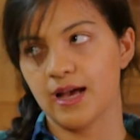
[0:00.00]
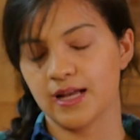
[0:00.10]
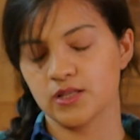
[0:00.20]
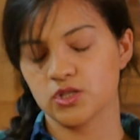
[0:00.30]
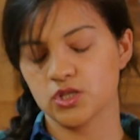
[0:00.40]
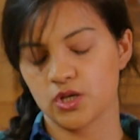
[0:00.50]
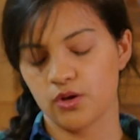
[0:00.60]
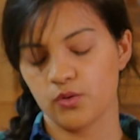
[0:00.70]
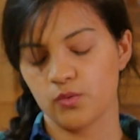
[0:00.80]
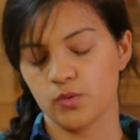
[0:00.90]
And
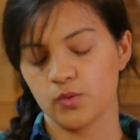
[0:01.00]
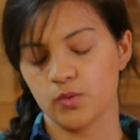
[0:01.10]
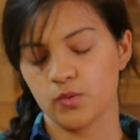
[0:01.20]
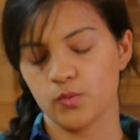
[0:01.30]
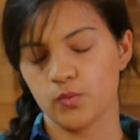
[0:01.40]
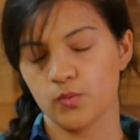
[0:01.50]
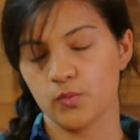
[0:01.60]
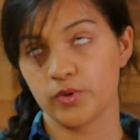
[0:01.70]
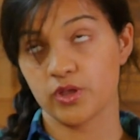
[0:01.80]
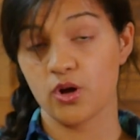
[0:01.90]
so
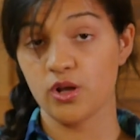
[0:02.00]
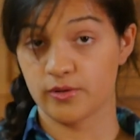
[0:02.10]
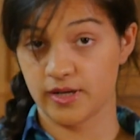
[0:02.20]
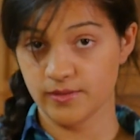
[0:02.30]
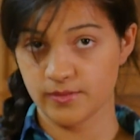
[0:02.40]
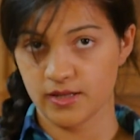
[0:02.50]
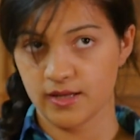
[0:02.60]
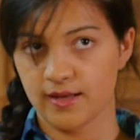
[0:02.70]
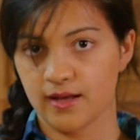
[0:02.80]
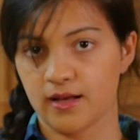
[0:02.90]
with cholera,
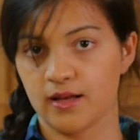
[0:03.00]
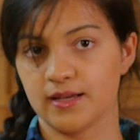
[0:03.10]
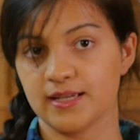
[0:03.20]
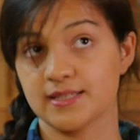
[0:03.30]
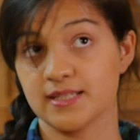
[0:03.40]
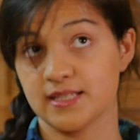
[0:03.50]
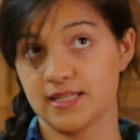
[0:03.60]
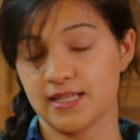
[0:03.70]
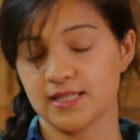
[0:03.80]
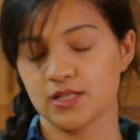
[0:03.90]
uh, it's a
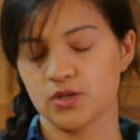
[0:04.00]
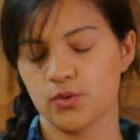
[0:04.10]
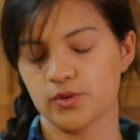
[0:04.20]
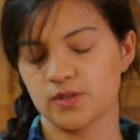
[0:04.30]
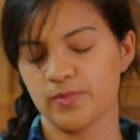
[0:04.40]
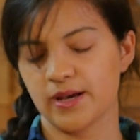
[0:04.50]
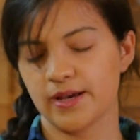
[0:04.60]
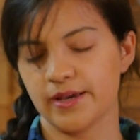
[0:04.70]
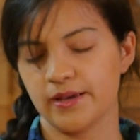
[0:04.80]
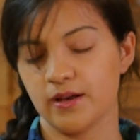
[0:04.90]
disease that's caused
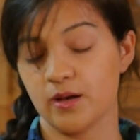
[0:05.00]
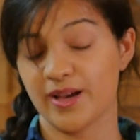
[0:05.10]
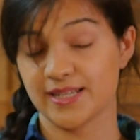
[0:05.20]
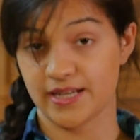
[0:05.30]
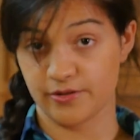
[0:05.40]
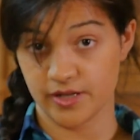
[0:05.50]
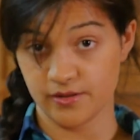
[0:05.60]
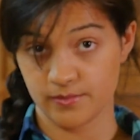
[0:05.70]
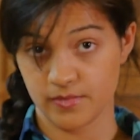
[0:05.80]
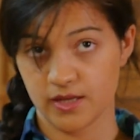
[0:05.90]
by a
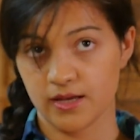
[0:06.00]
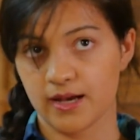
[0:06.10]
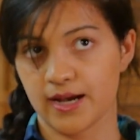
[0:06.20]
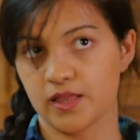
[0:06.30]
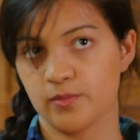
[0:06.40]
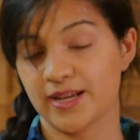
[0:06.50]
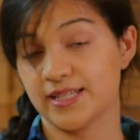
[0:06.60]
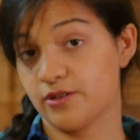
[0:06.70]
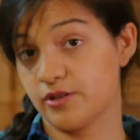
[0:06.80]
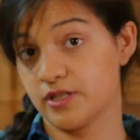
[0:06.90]
bacteria, and the
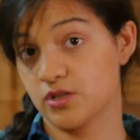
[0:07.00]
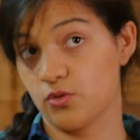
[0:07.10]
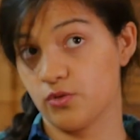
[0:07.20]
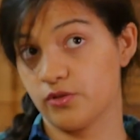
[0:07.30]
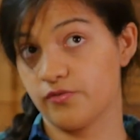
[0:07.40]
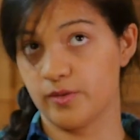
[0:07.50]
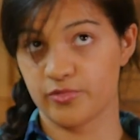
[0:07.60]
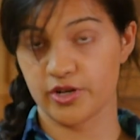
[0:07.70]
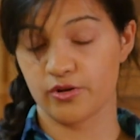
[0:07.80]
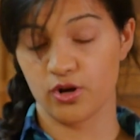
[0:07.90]
bacteria is called
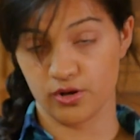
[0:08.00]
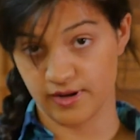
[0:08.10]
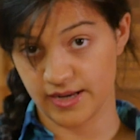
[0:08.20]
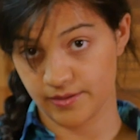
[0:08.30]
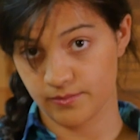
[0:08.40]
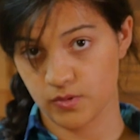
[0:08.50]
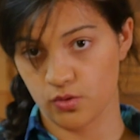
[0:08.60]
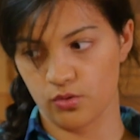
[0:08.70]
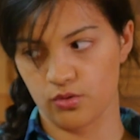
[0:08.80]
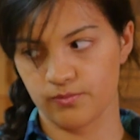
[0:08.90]
Vibrio cholerae,
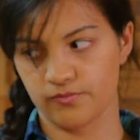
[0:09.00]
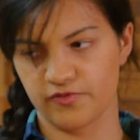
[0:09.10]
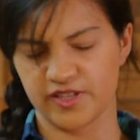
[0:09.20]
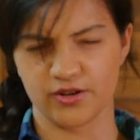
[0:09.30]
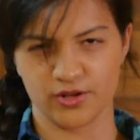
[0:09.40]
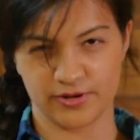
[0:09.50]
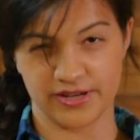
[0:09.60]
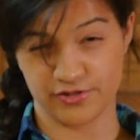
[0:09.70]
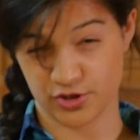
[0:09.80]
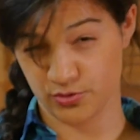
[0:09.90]
or V
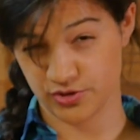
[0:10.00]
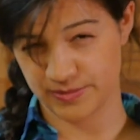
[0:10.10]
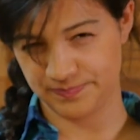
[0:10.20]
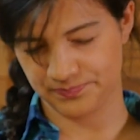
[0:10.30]
cholerae for short.